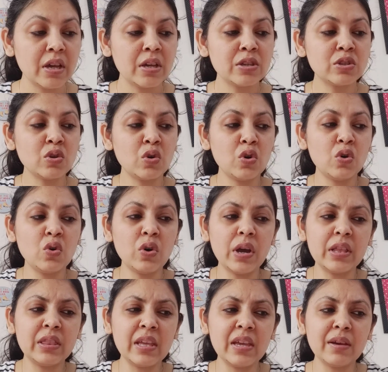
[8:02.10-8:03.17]
So I
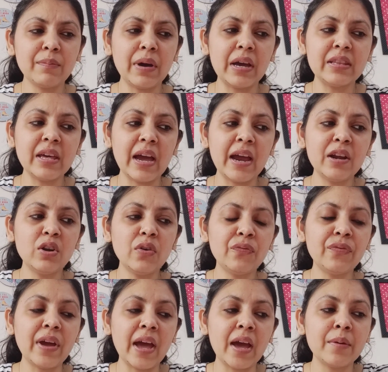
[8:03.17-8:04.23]
think by the end of
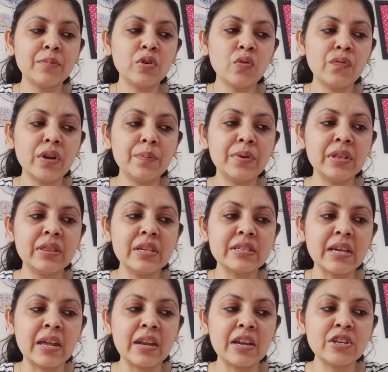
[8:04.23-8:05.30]
Feb, you will be in this
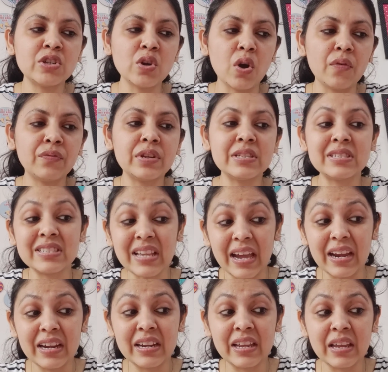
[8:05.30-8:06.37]
energy of
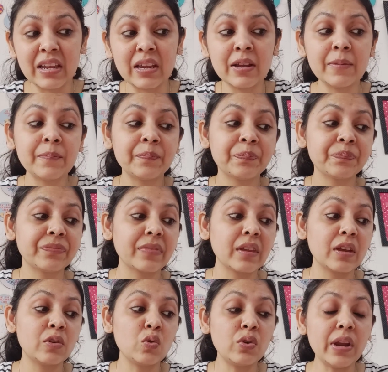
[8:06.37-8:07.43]
deciding
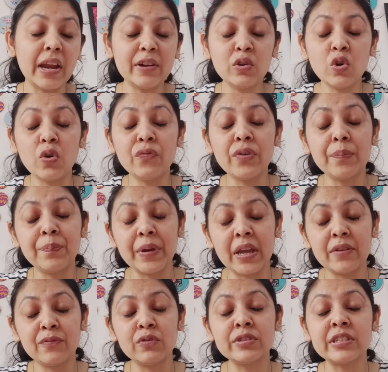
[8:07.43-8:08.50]
to let go of a
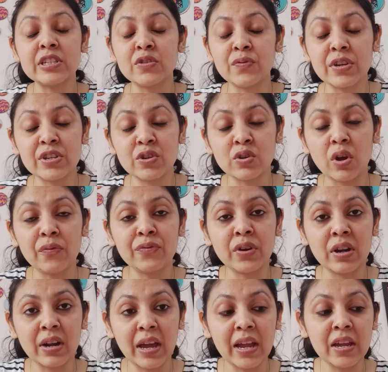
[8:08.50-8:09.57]
painful situation of your
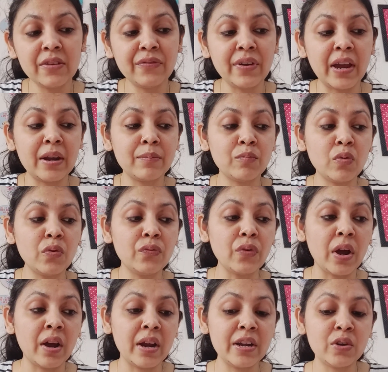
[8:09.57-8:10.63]
life and move
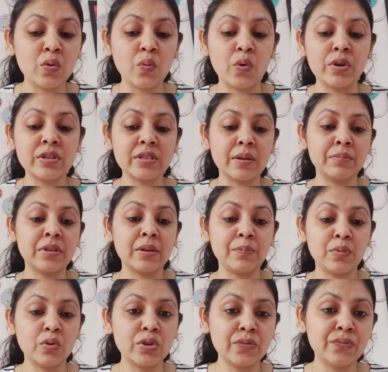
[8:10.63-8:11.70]
ahead towards something
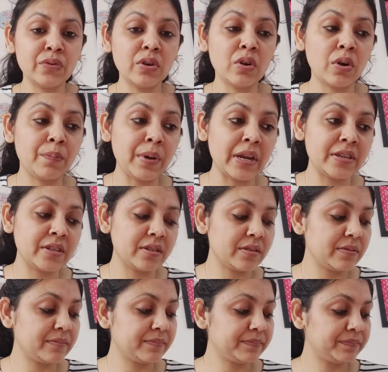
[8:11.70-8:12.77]
beautiful or better.
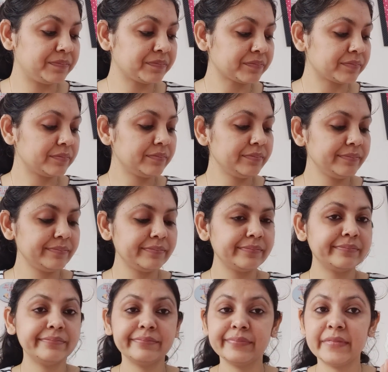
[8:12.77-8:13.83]

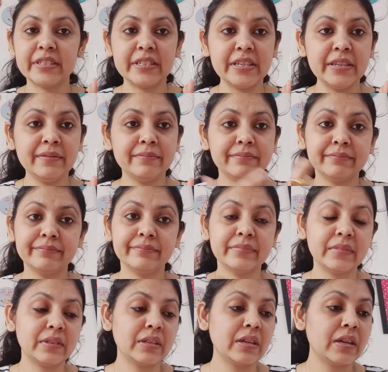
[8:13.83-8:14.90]
See?
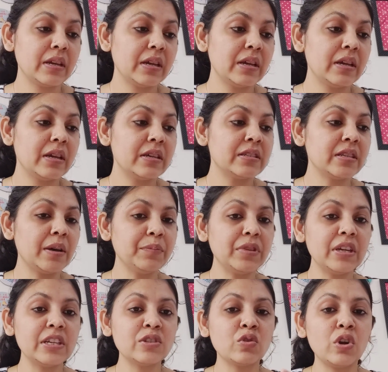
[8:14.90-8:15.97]

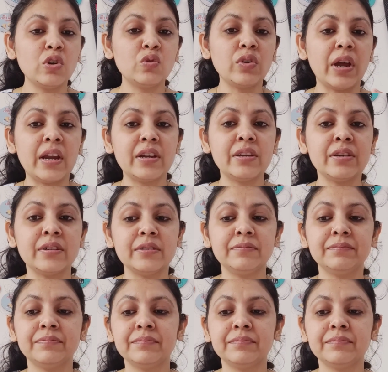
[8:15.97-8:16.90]
Something is going to end here.